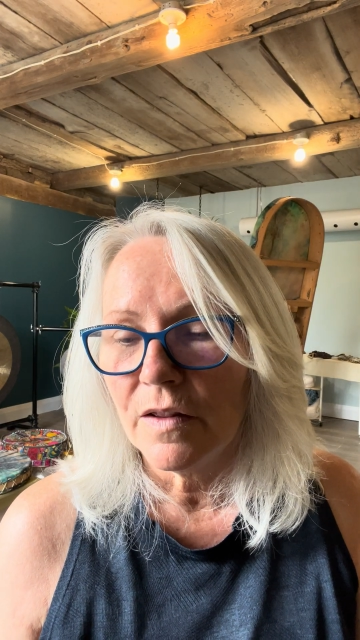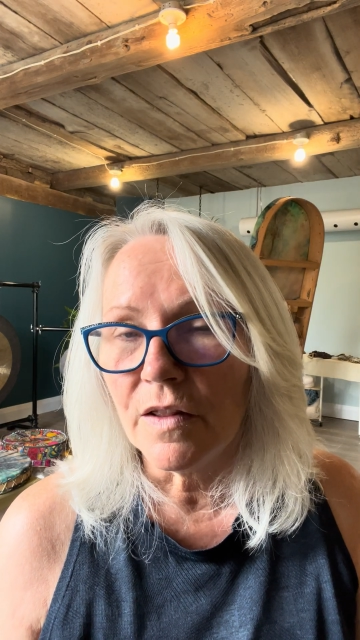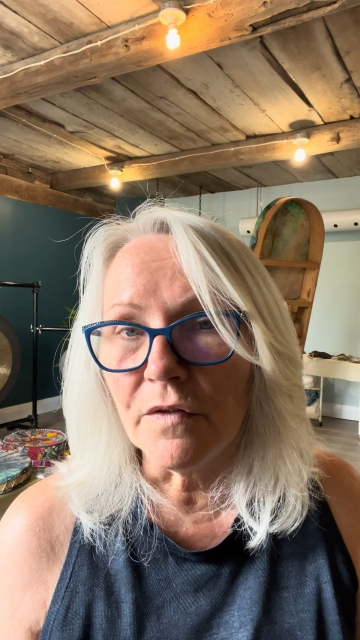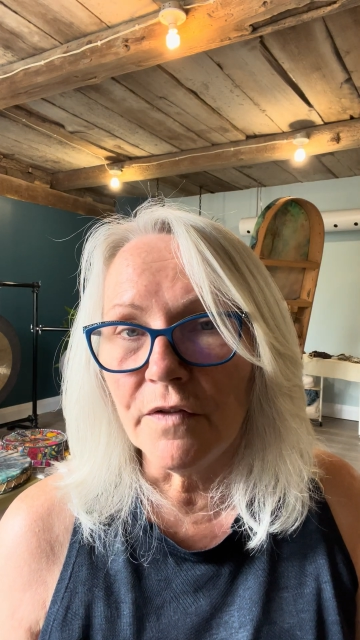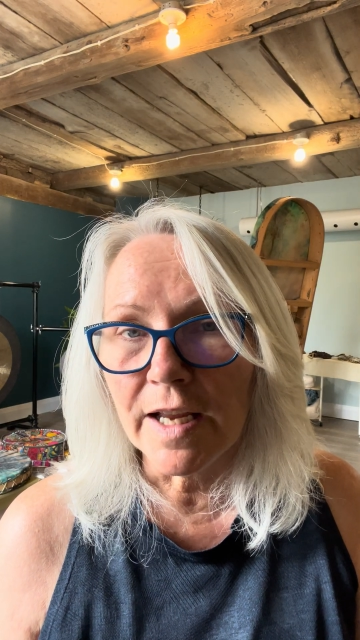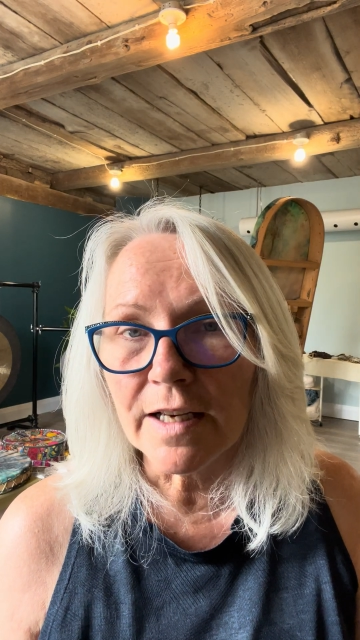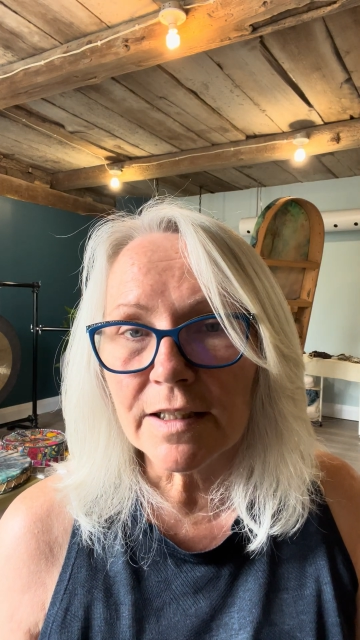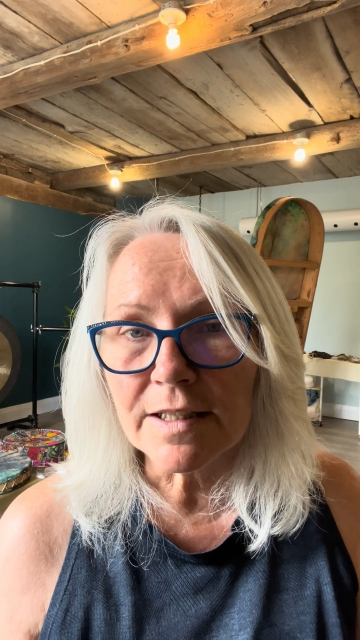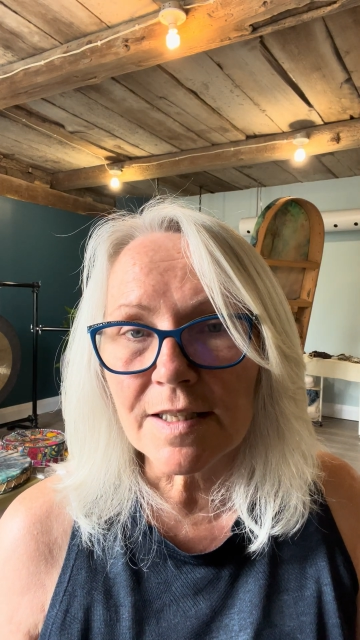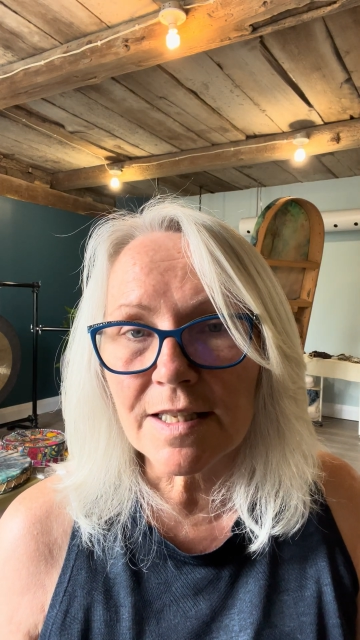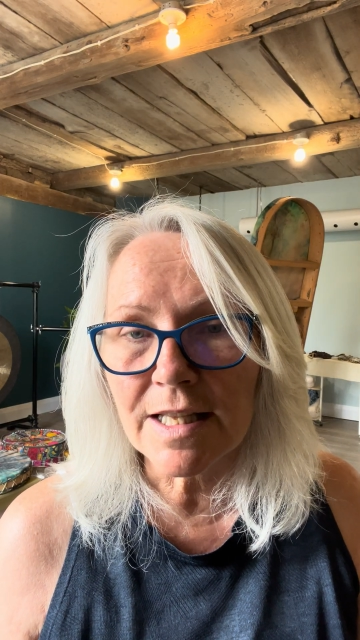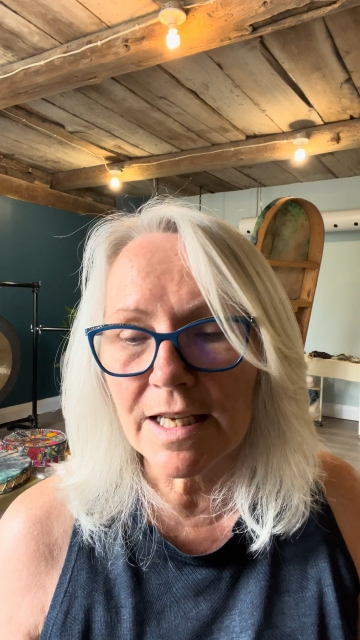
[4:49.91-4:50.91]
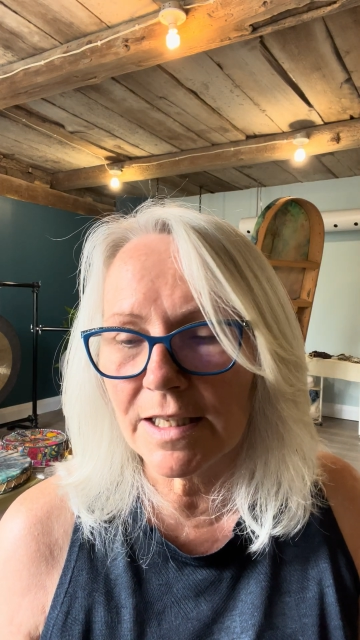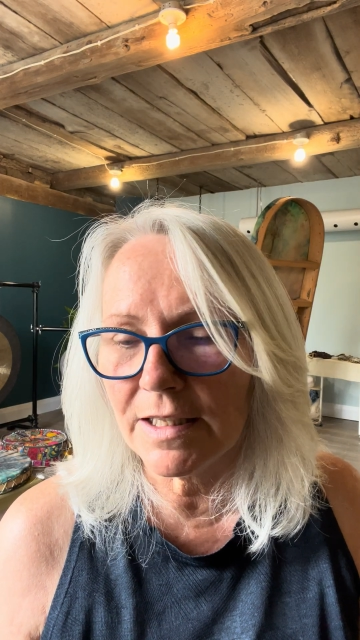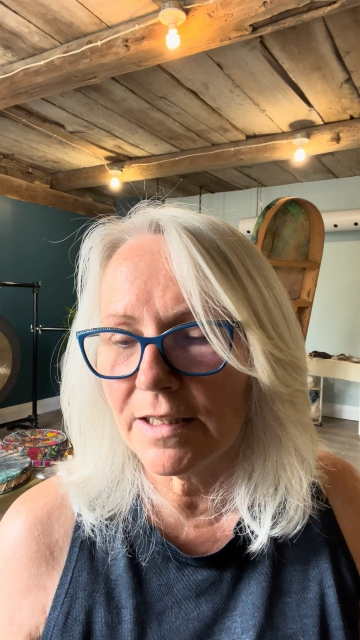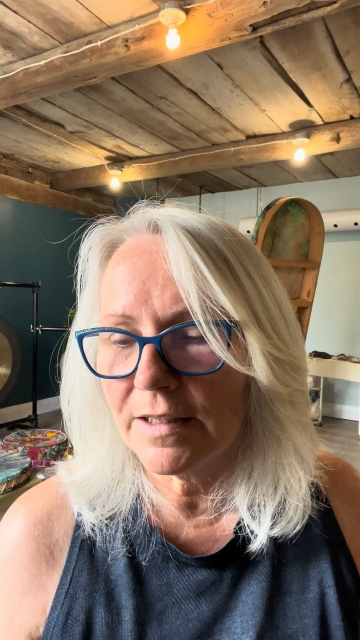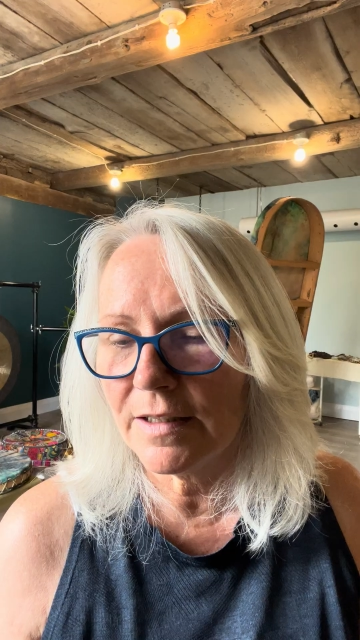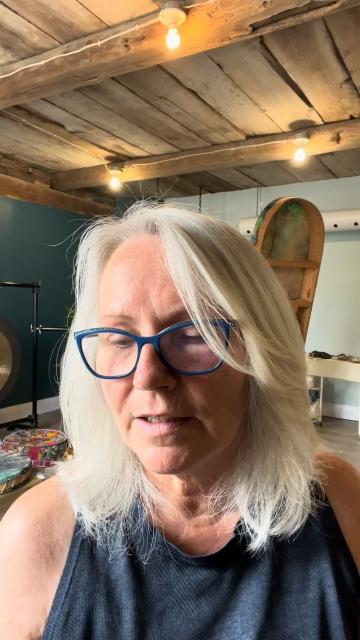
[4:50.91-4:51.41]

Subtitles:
The veil is thin.